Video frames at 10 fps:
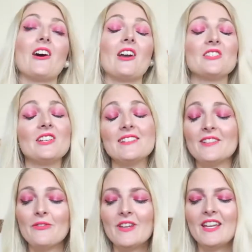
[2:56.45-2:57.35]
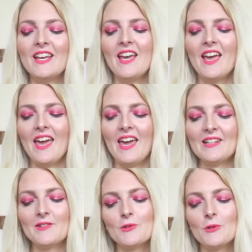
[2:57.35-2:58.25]
IGTV
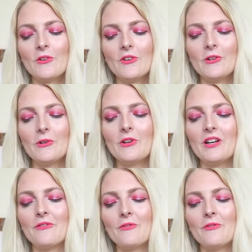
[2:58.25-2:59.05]
a tutorial uh,